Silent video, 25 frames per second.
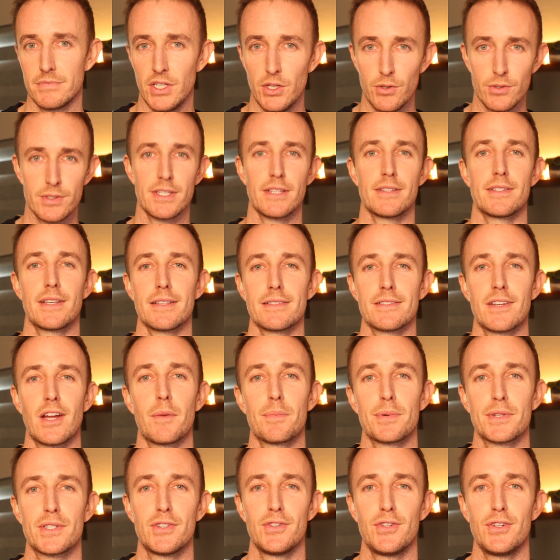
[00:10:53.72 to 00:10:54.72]
use this as an
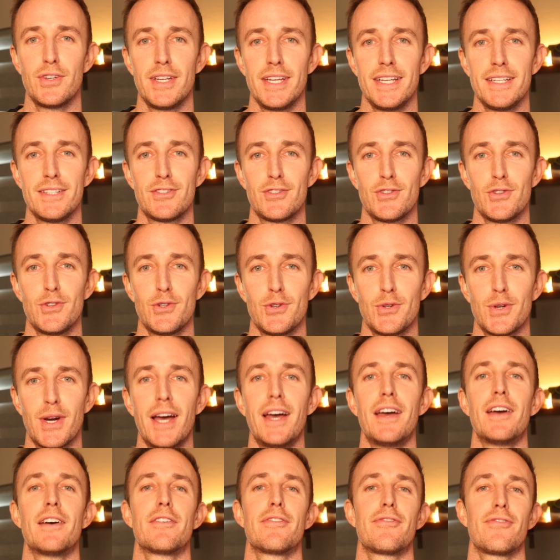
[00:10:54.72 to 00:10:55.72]
opportunity
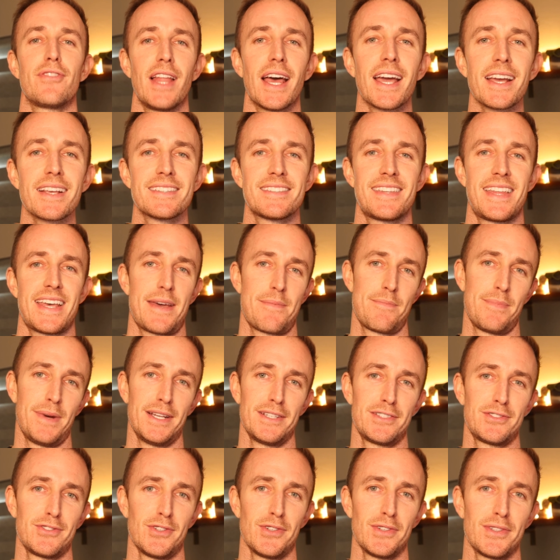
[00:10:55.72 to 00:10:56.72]
to flex that
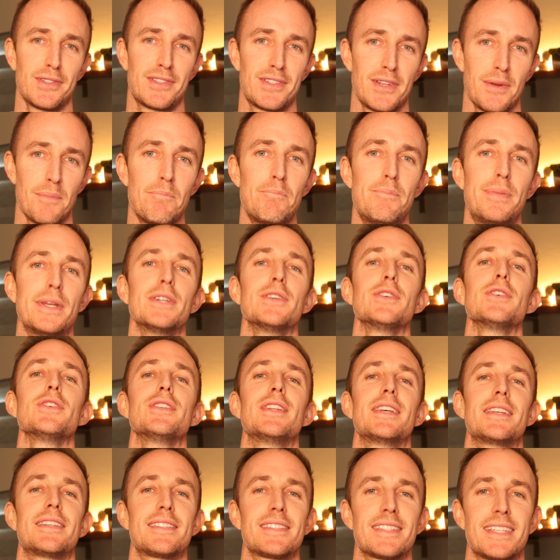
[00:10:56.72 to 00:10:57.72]
muscle, to
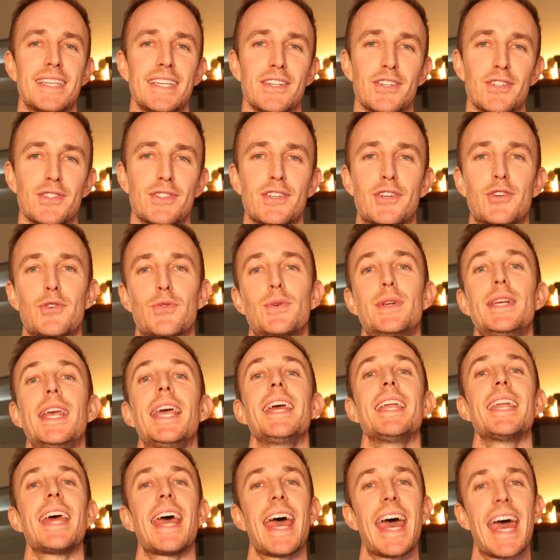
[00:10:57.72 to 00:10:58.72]
build a skill, to
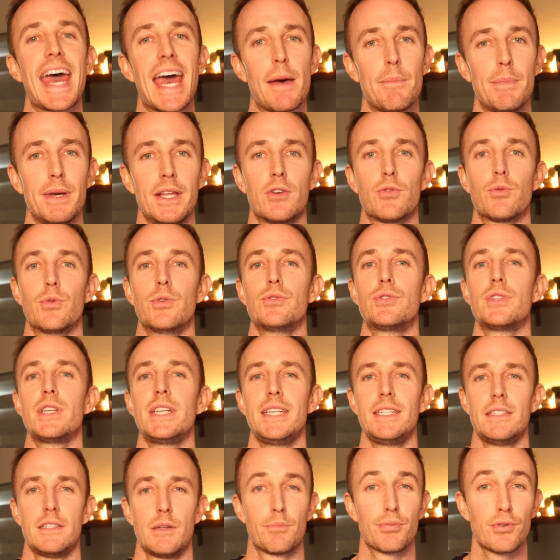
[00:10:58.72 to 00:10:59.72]
create a habit, a
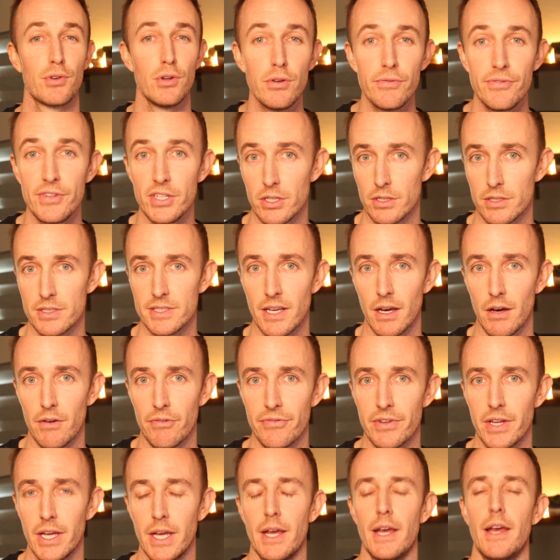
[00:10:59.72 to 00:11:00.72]
routine, to prove to
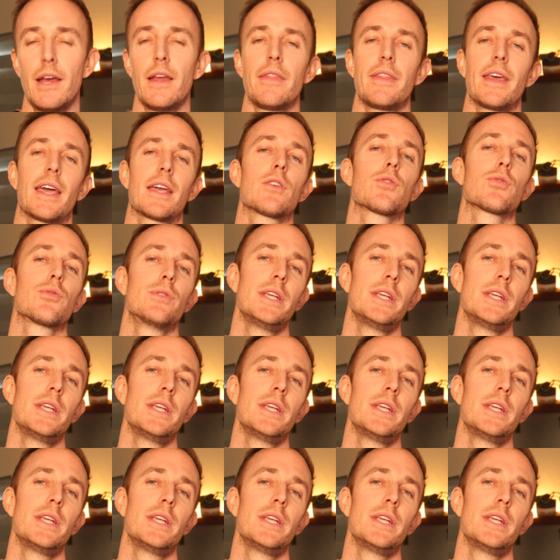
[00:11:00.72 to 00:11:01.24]
yourself that